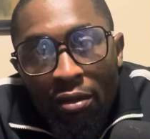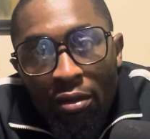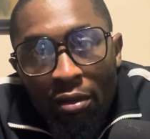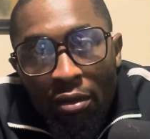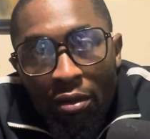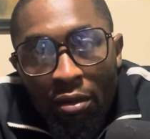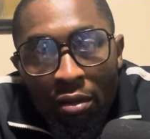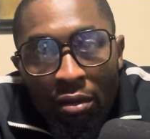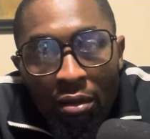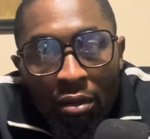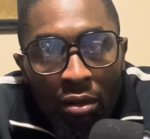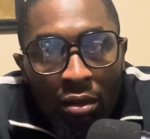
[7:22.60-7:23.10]

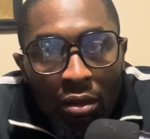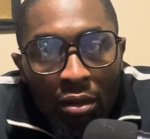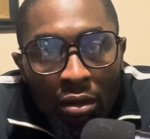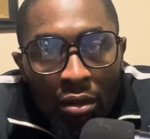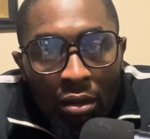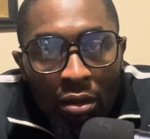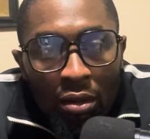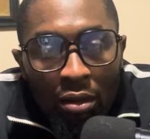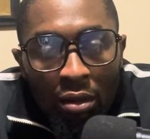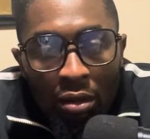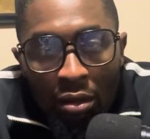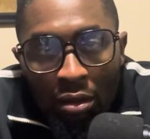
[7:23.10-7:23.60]

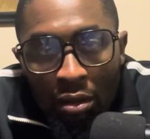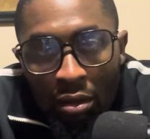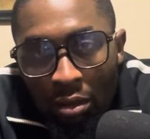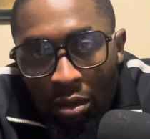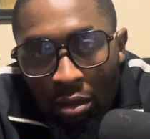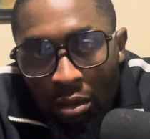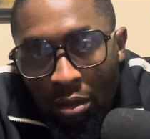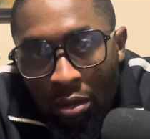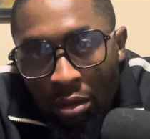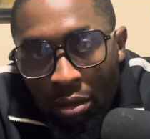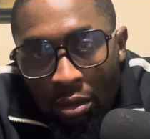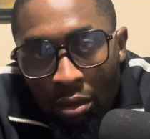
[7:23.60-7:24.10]

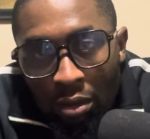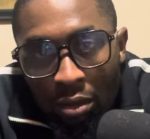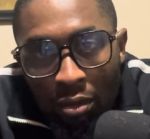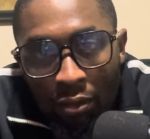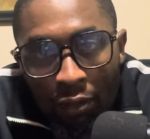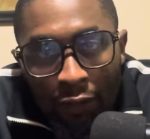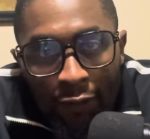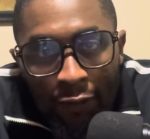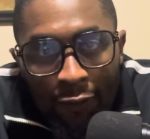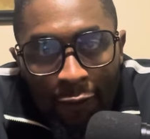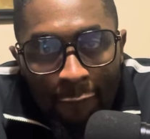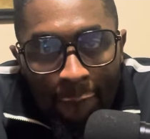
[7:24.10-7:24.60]

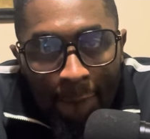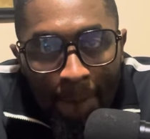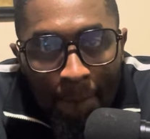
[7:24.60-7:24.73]
No one is speaking in this clip.